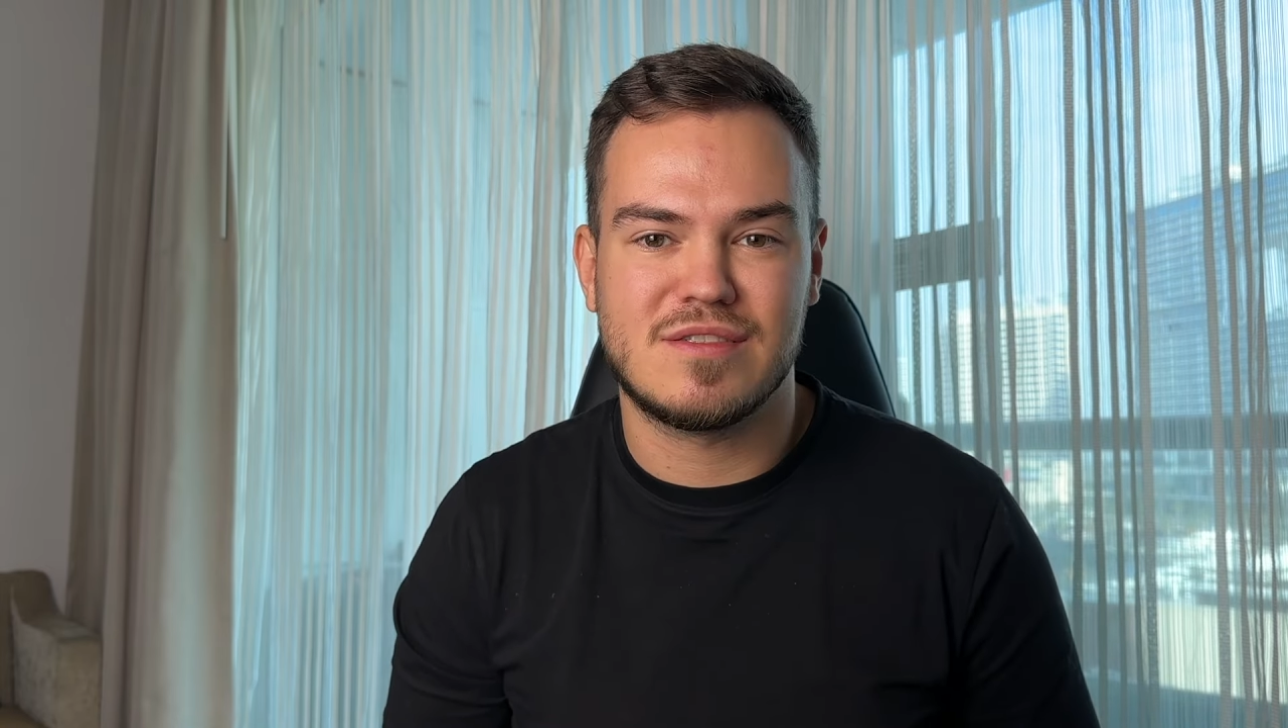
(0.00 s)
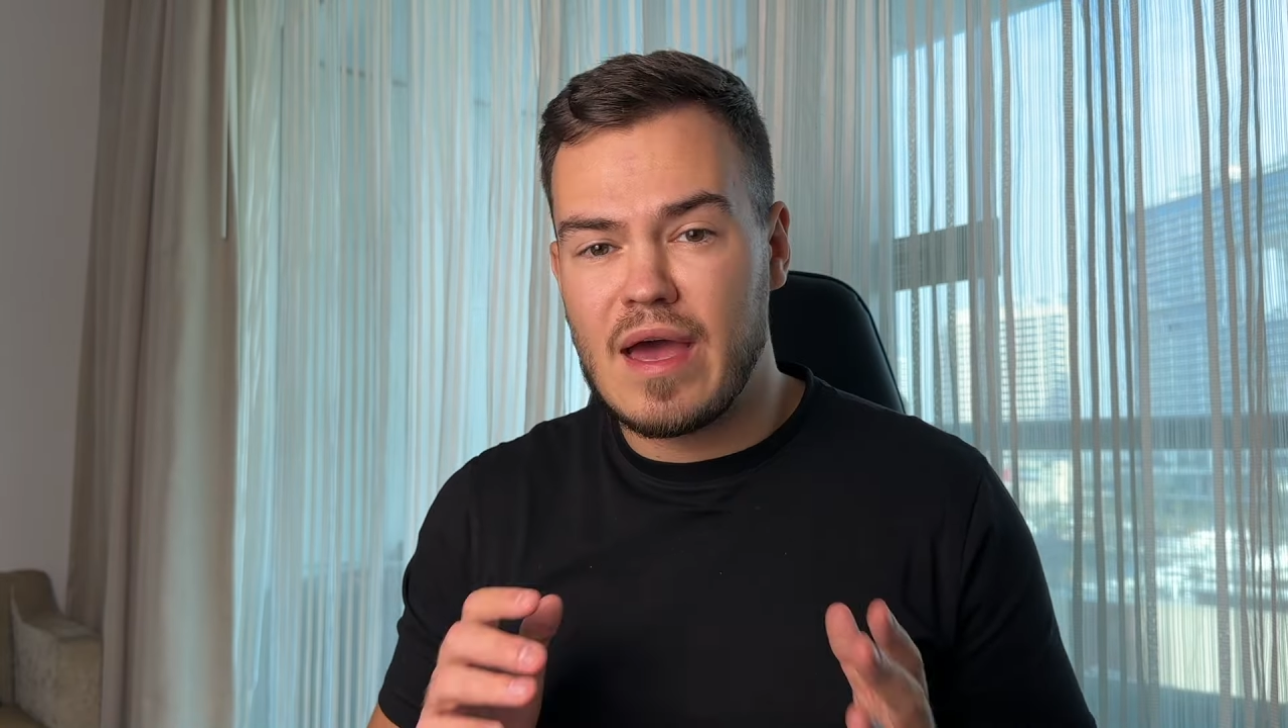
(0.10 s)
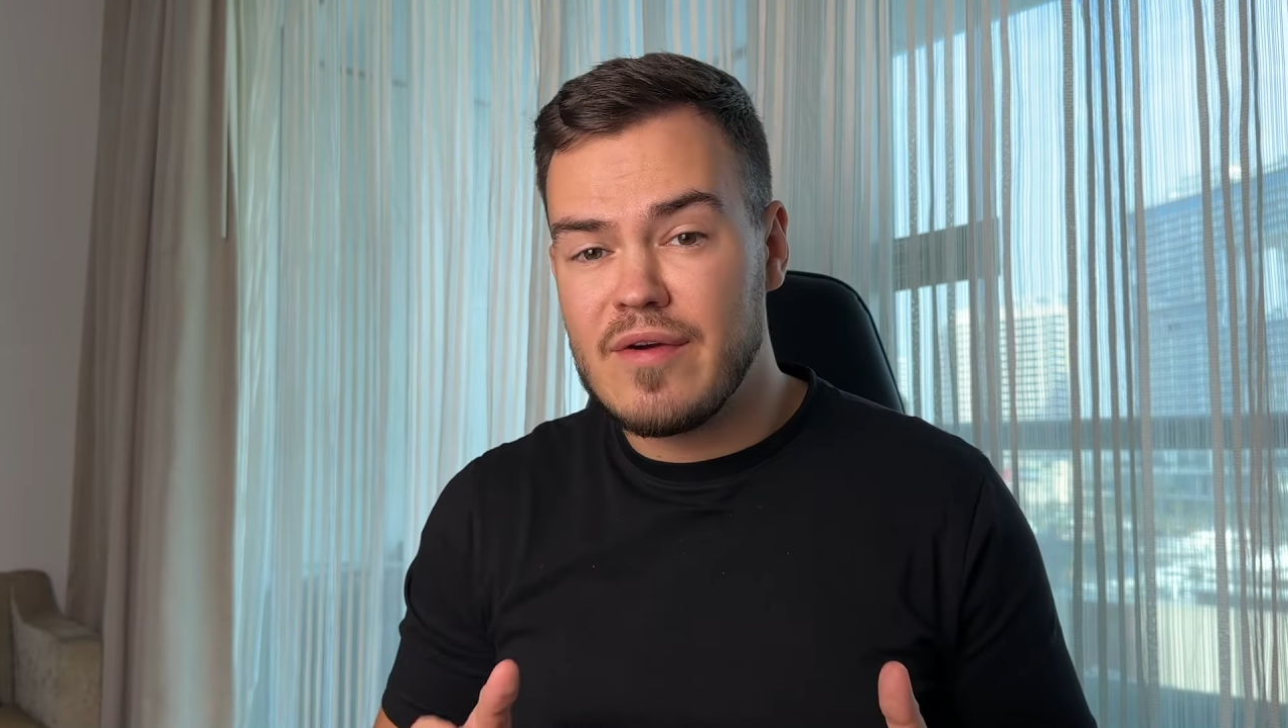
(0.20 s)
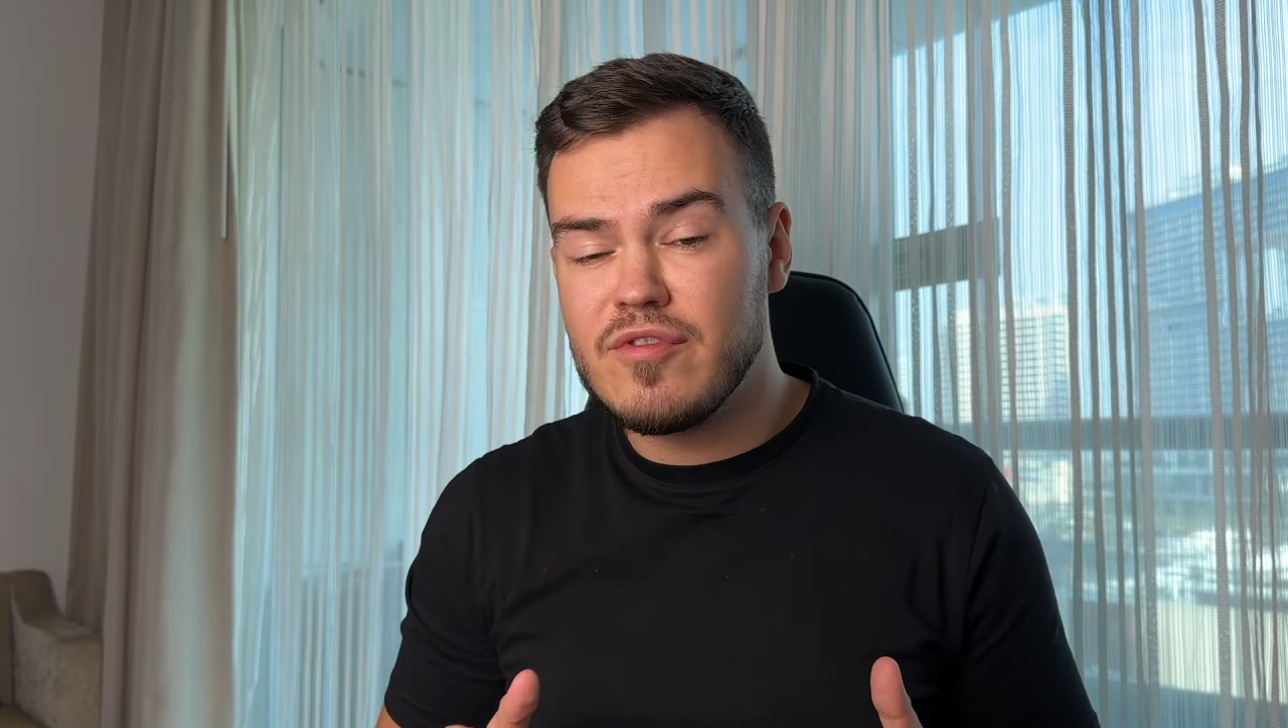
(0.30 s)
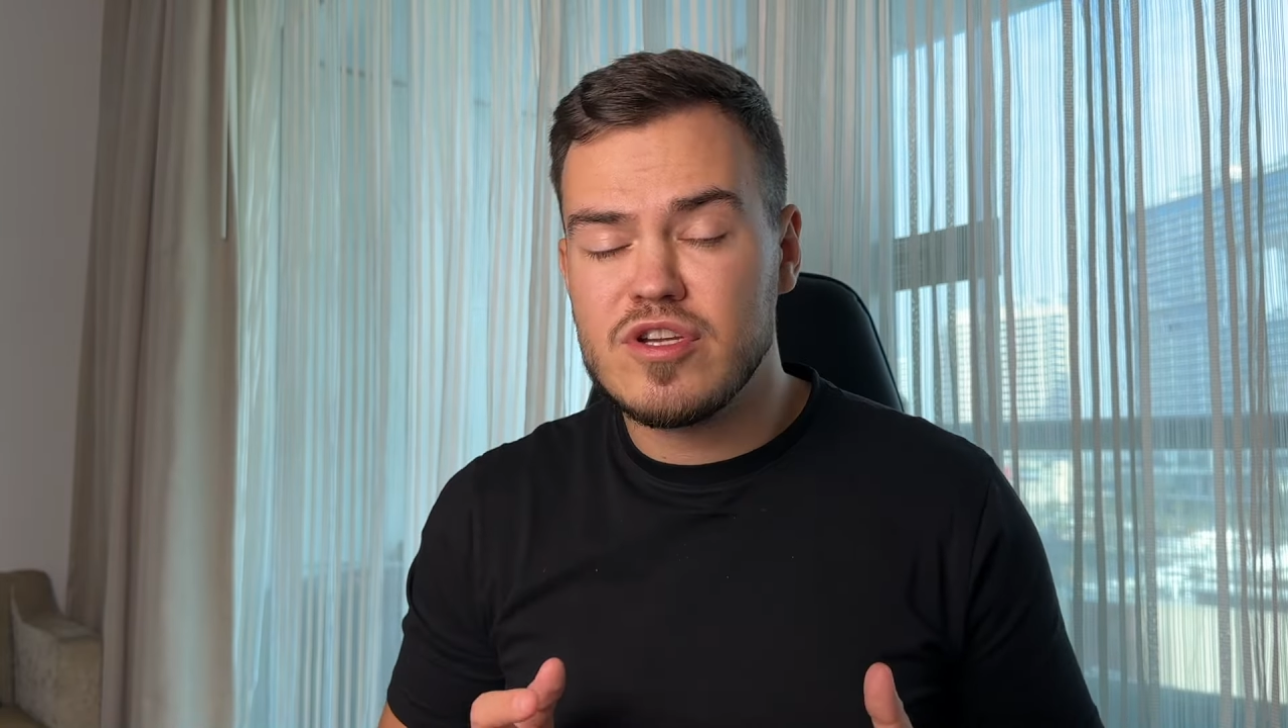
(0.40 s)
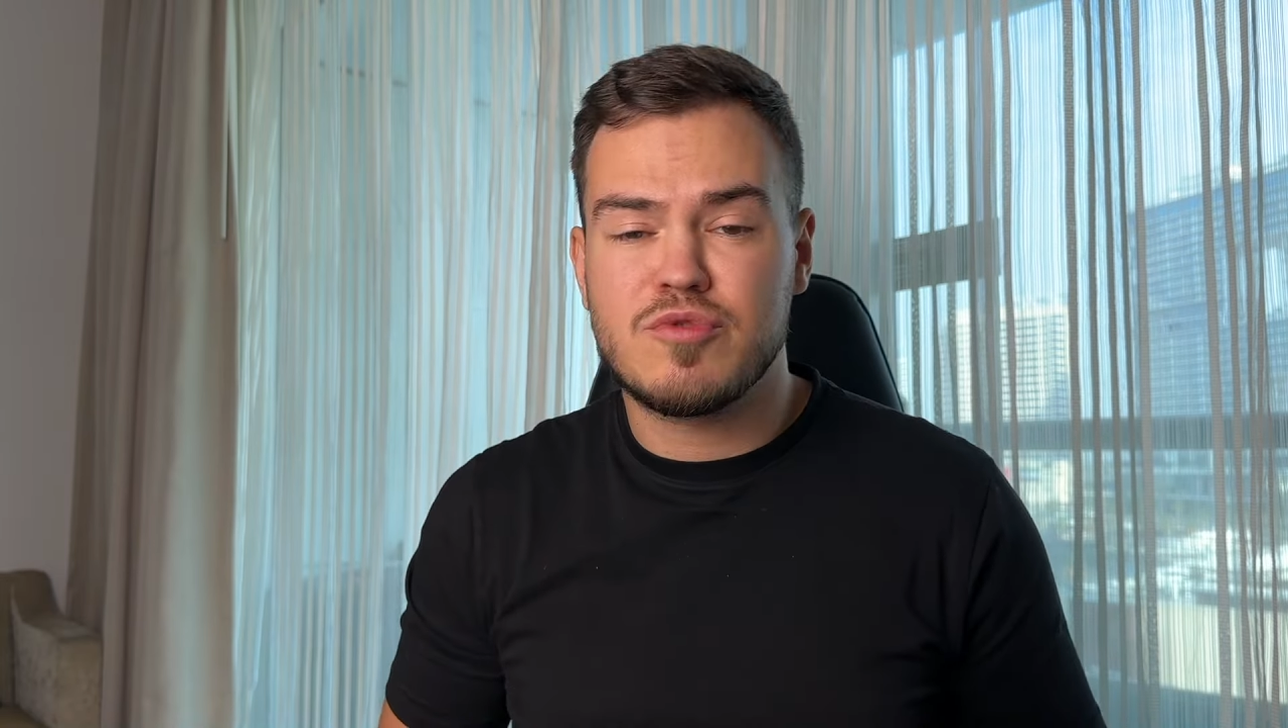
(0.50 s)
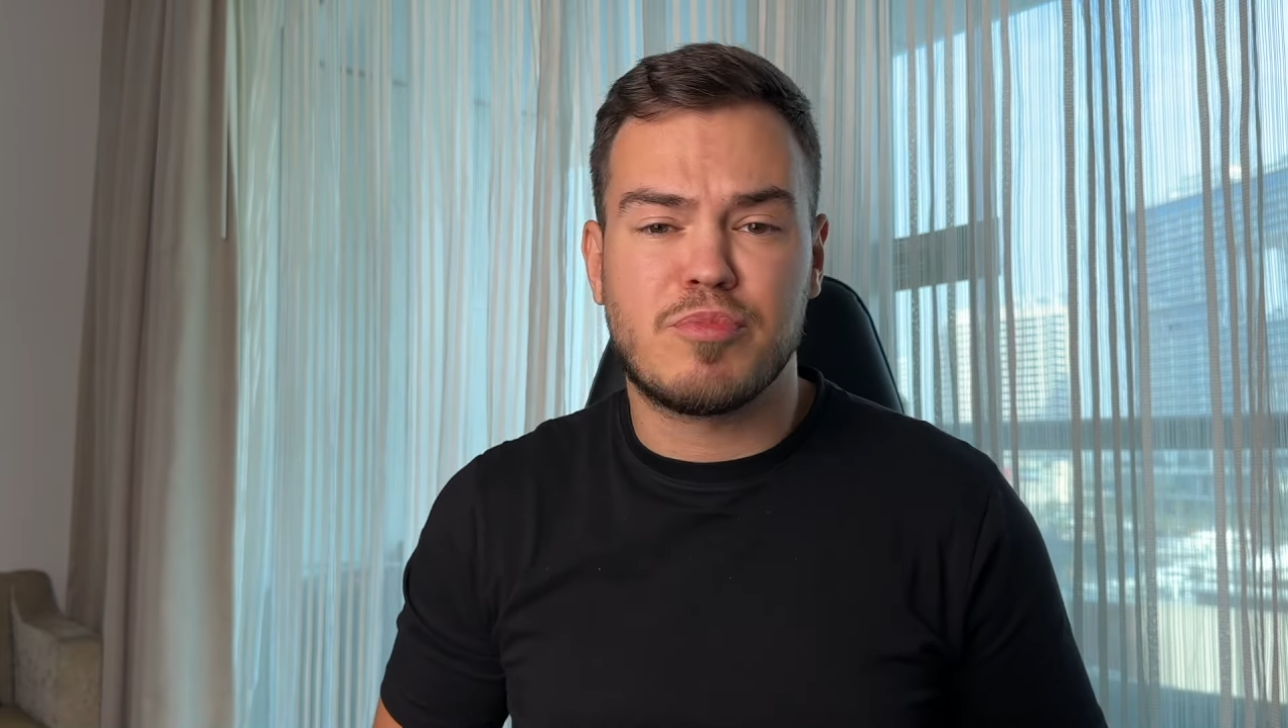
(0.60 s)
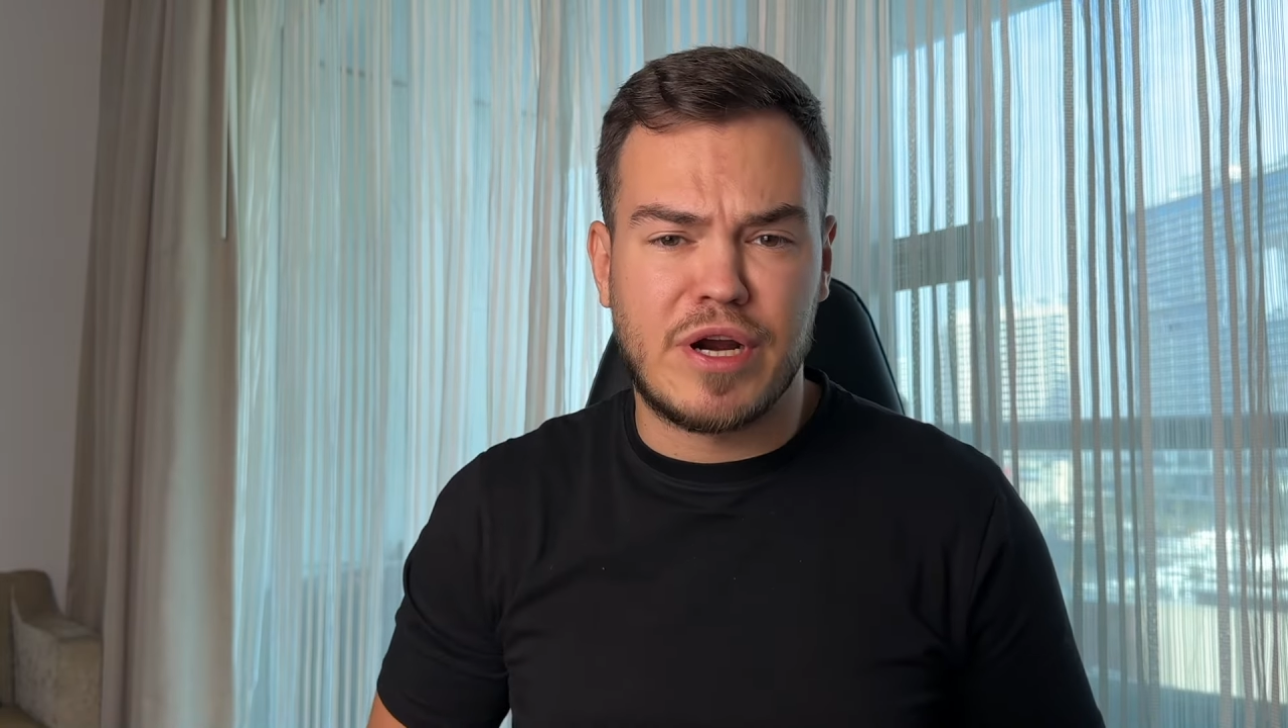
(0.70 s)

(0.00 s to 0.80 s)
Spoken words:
Average